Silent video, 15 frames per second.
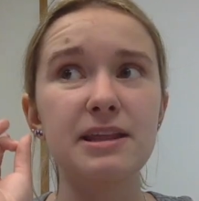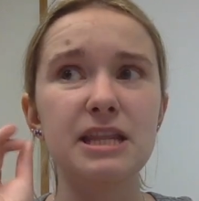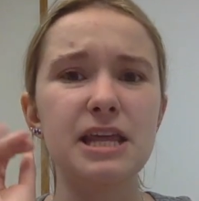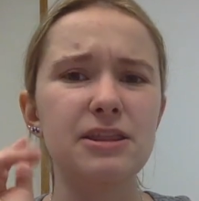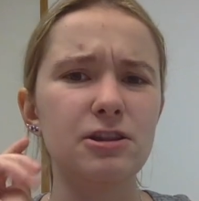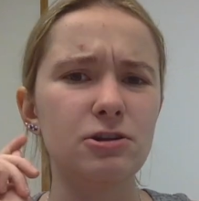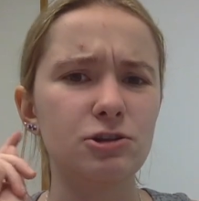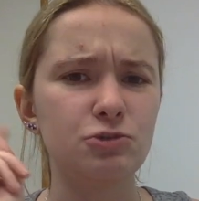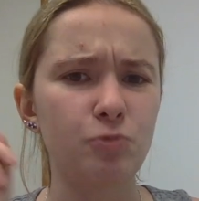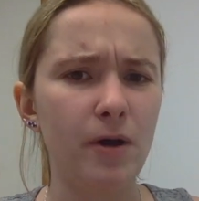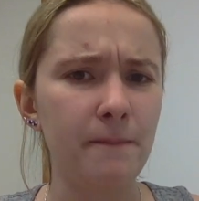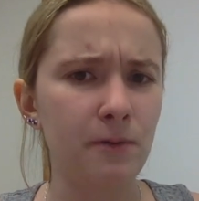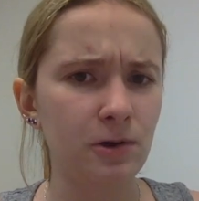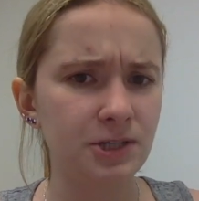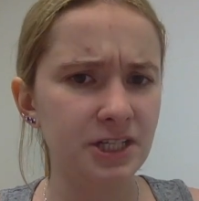And then there's
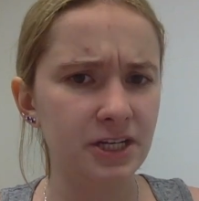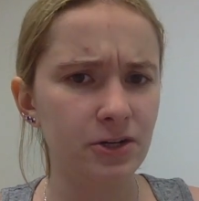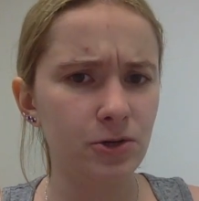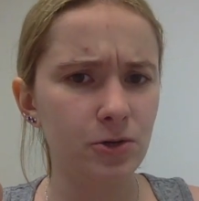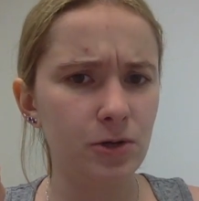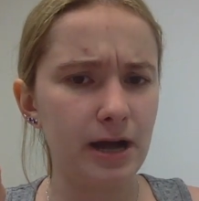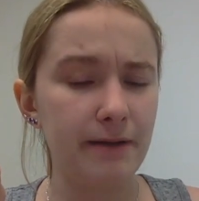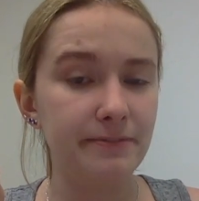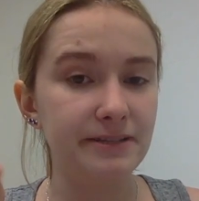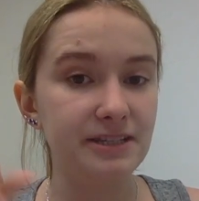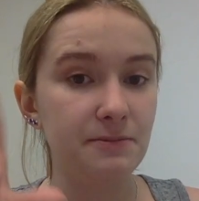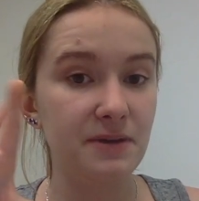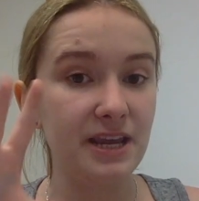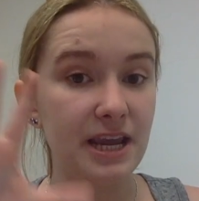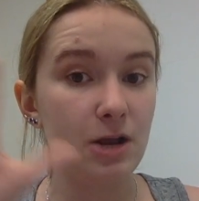one person who happens
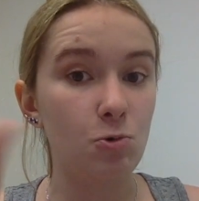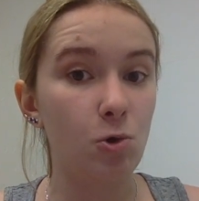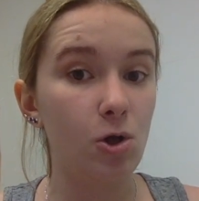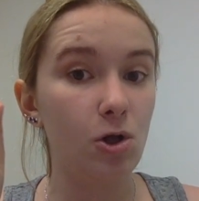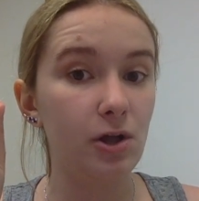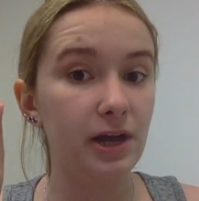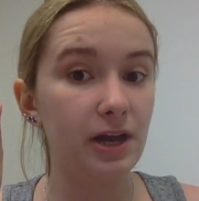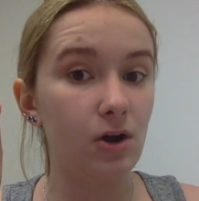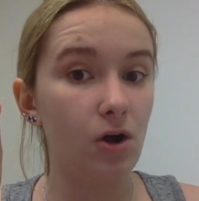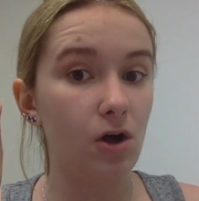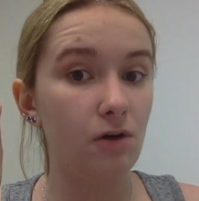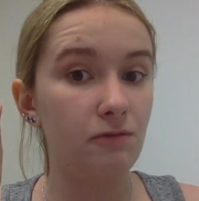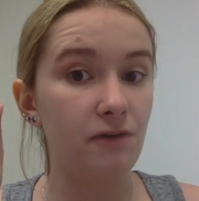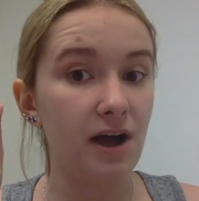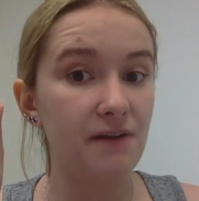to be equal in
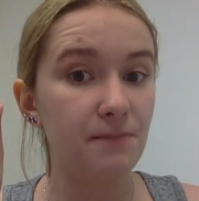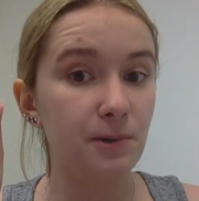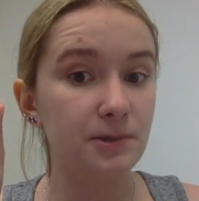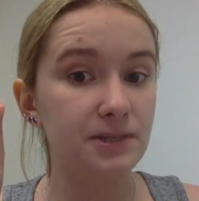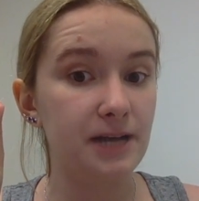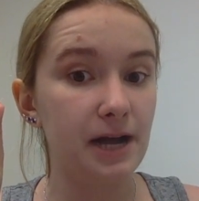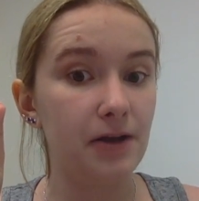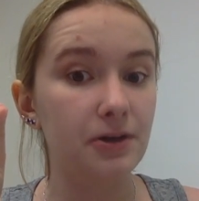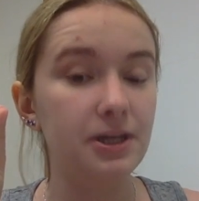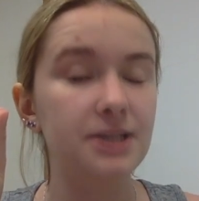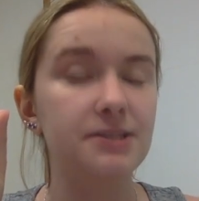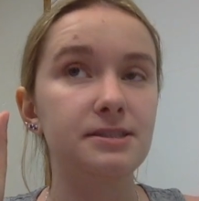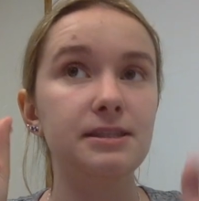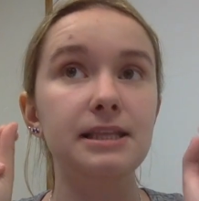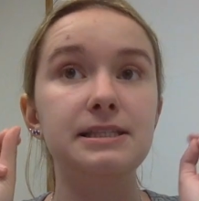all five
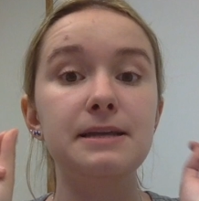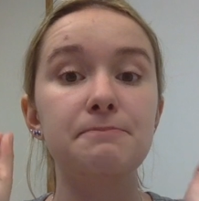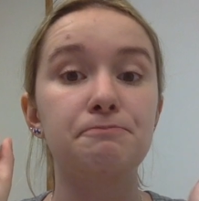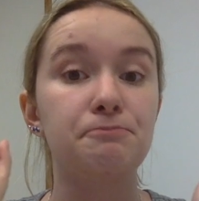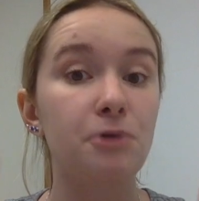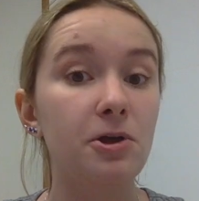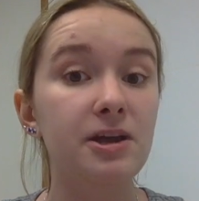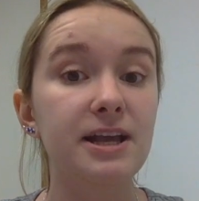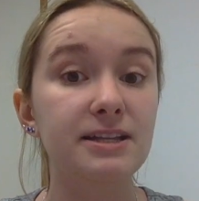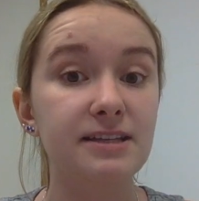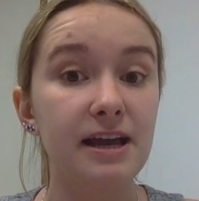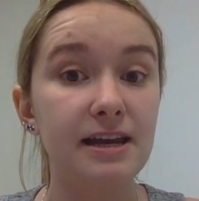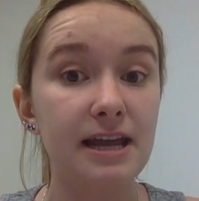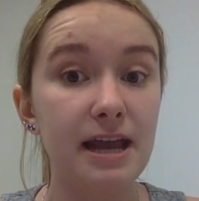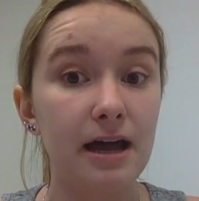personalities. That's a brilliant
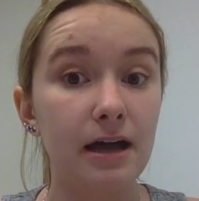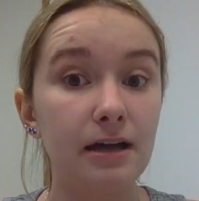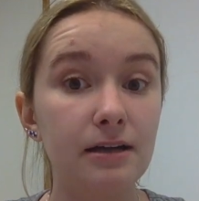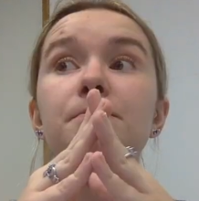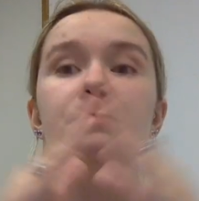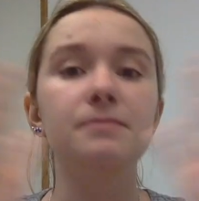idea.